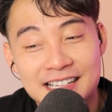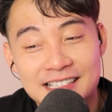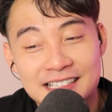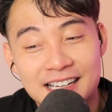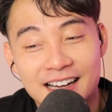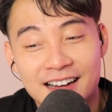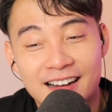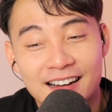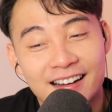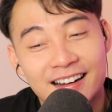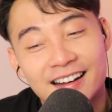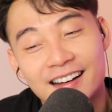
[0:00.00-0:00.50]
He's
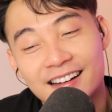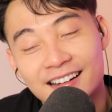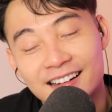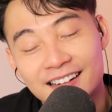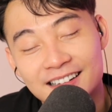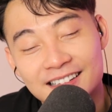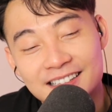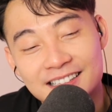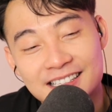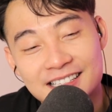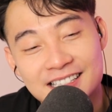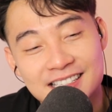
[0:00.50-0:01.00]
like,
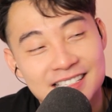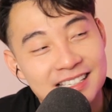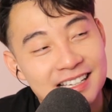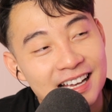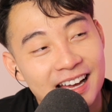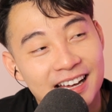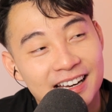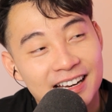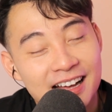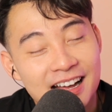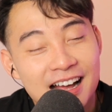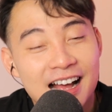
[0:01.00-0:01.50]

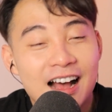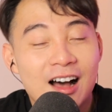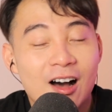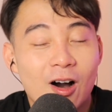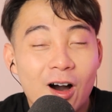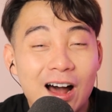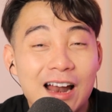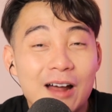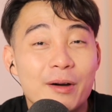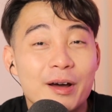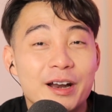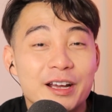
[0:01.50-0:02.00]

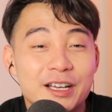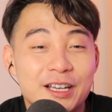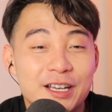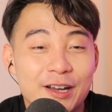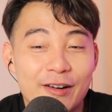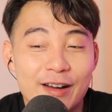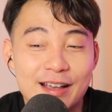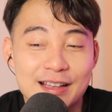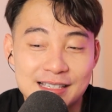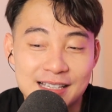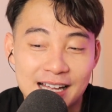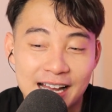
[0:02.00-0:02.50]
all I want to
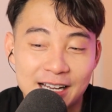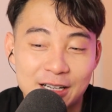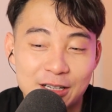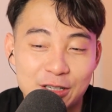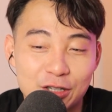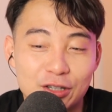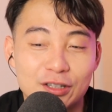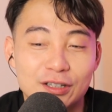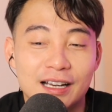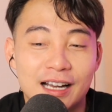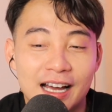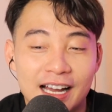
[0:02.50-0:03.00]
hear is like
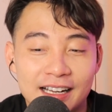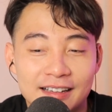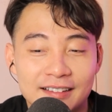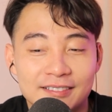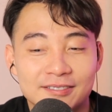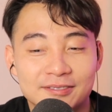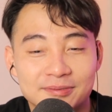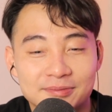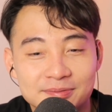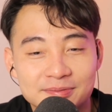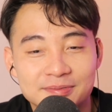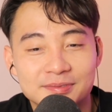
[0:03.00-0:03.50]
good, like,
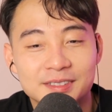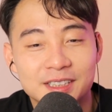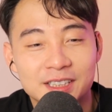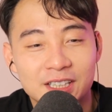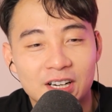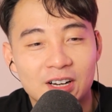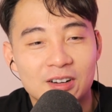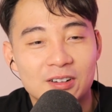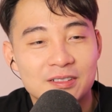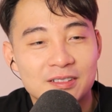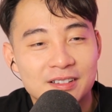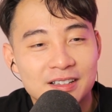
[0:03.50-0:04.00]
you
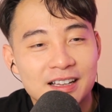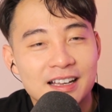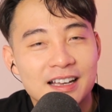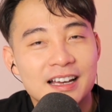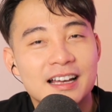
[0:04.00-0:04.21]
know,